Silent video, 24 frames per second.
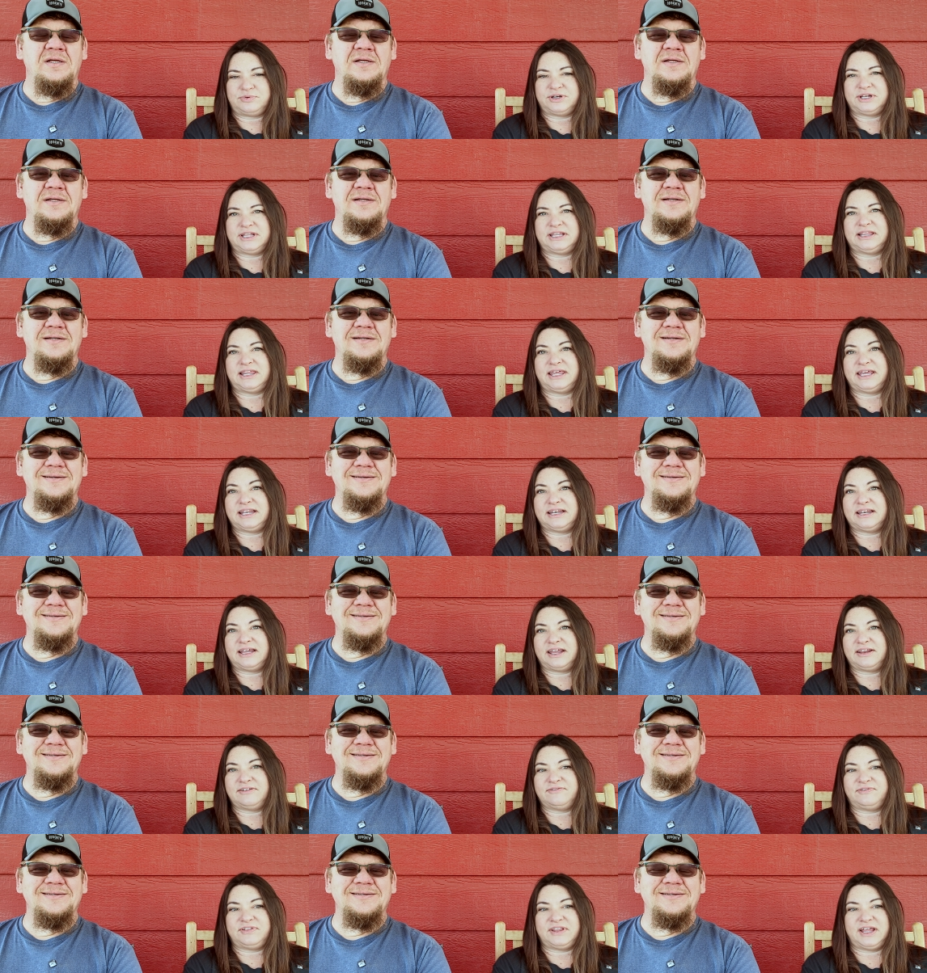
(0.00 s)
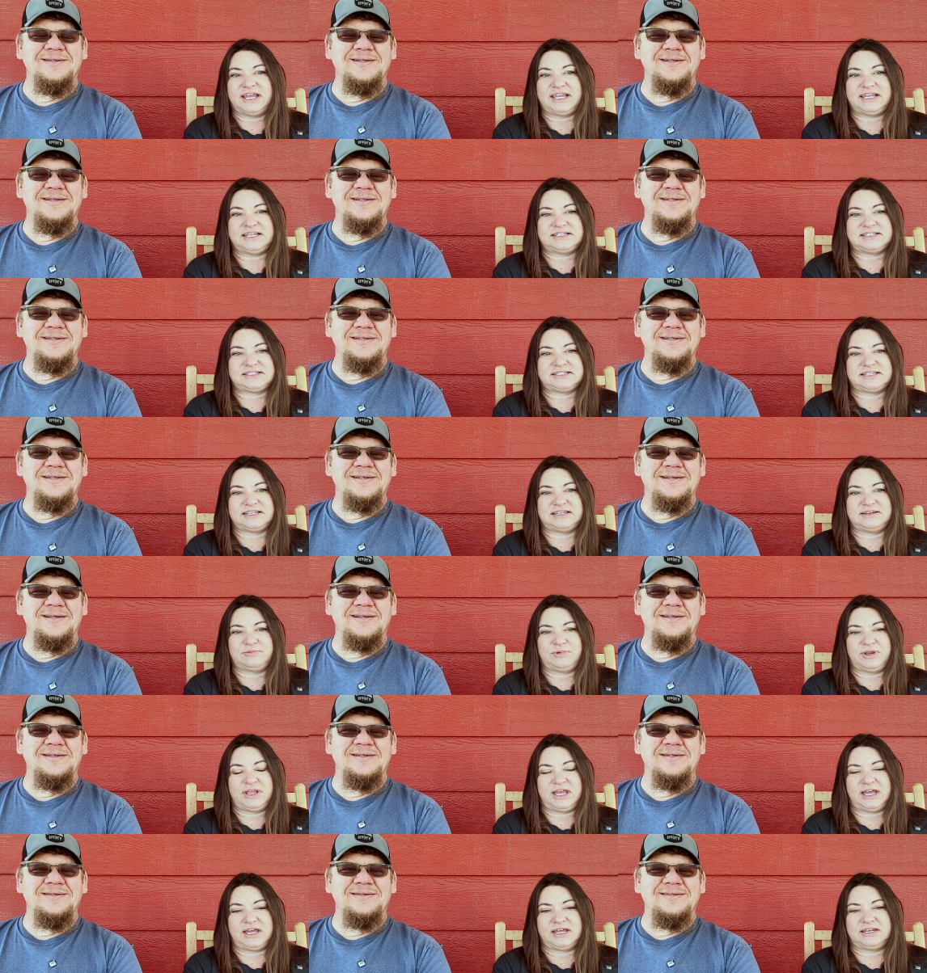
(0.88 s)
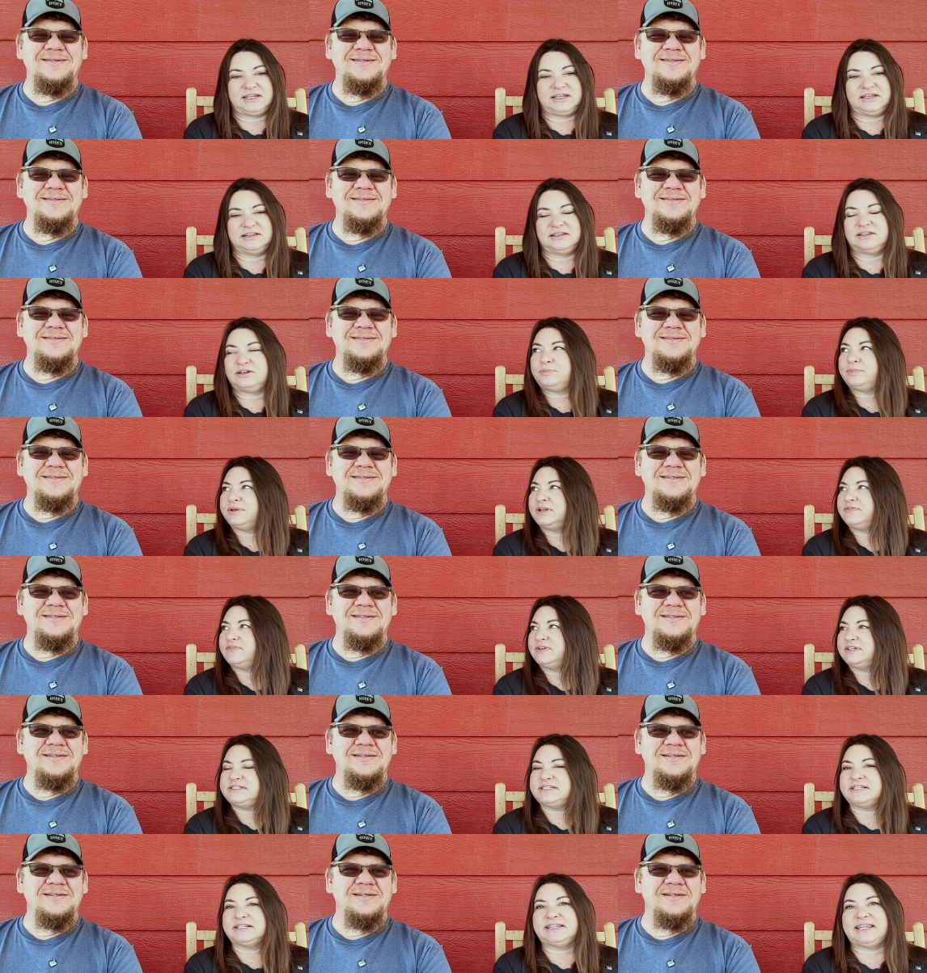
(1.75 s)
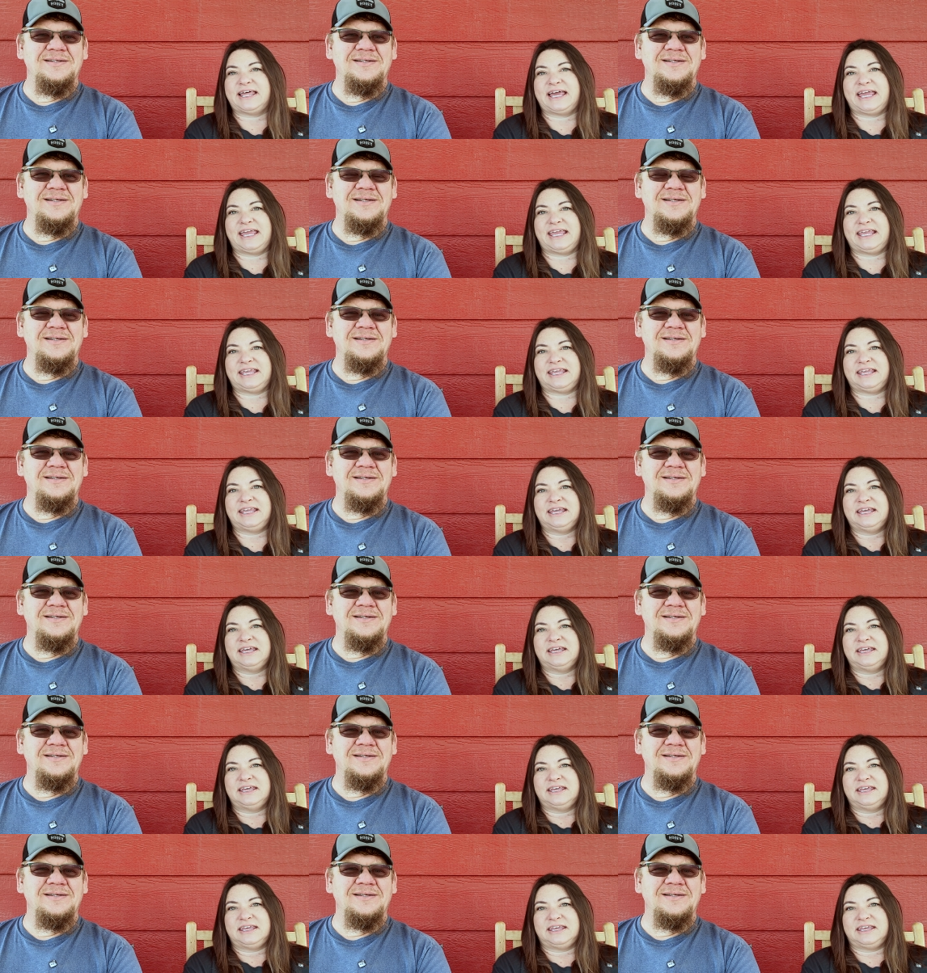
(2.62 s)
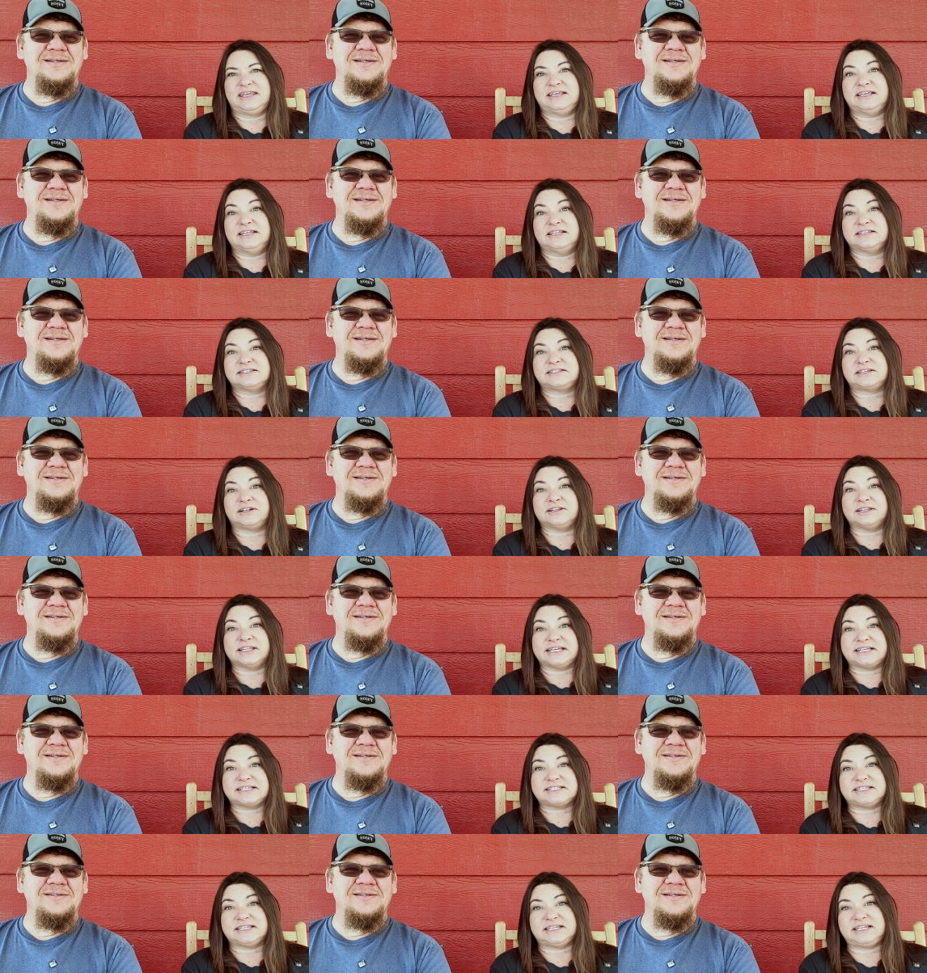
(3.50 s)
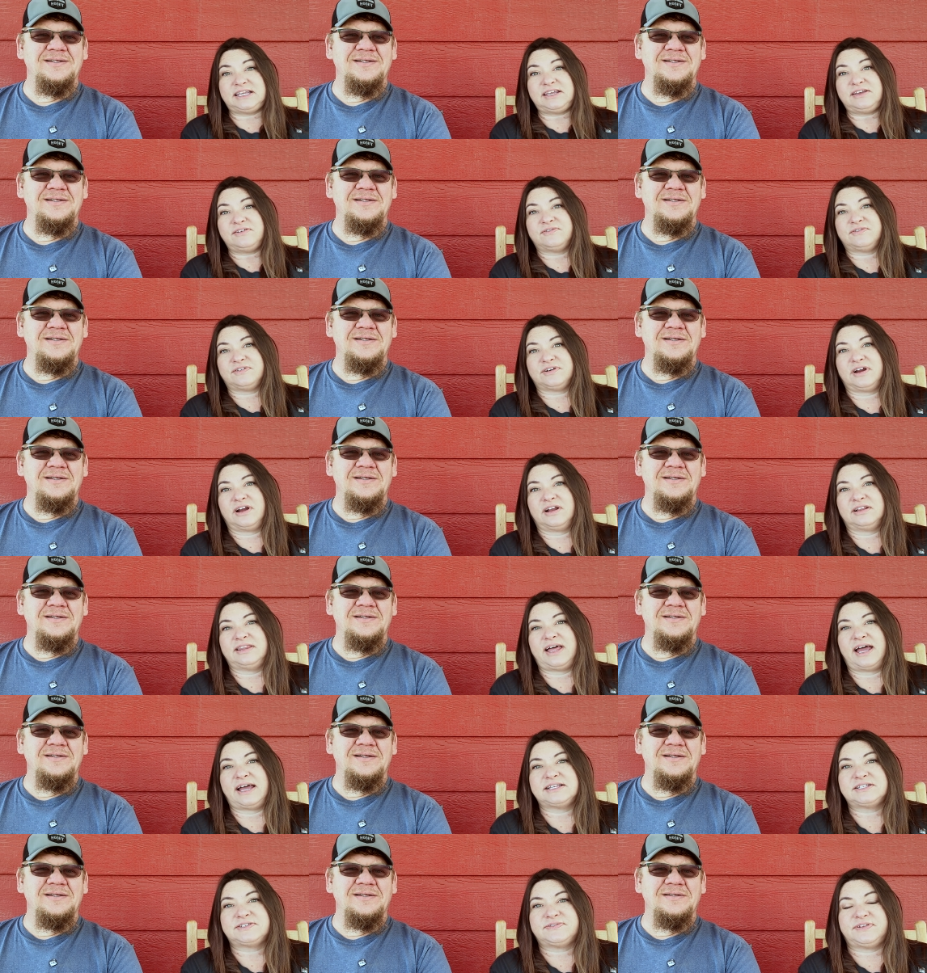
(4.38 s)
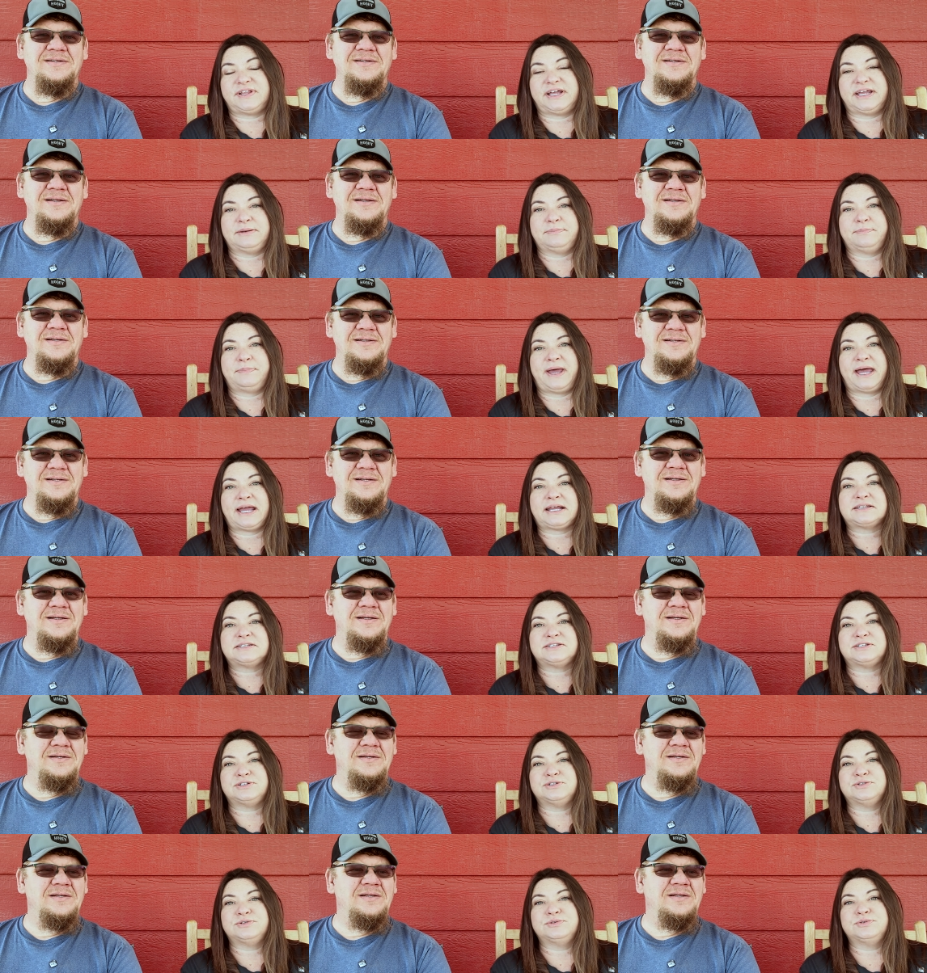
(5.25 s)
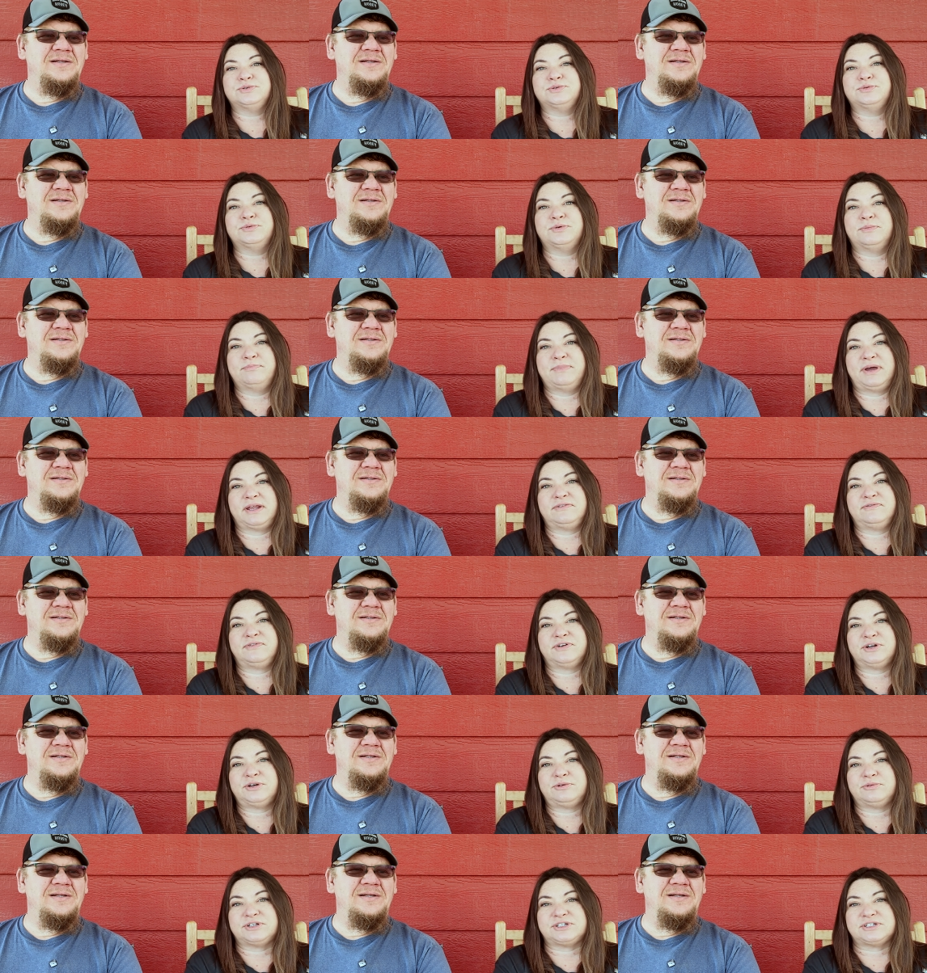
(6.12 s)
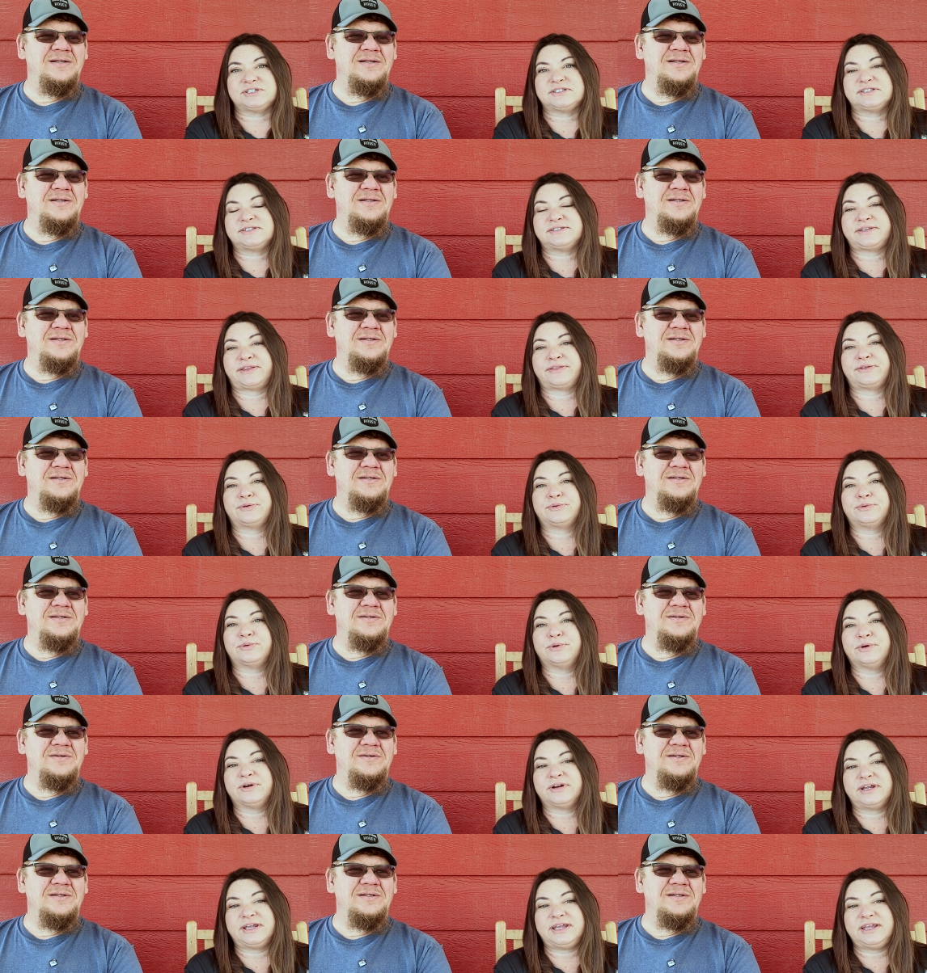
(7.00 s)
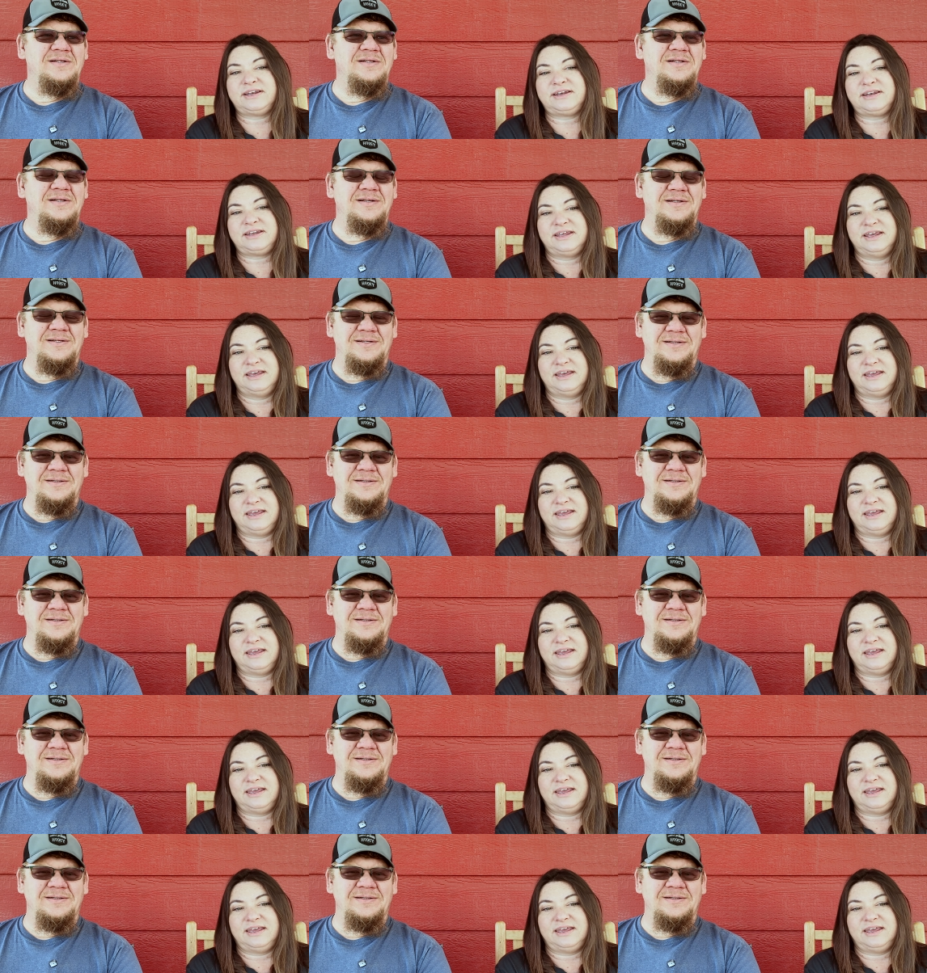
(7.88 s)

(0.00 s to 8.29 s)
Speaker 1: pretty late night flights and we had a little bit of a delay in Salt Lake City for our last flight back to Medford, which is Southern Oregon.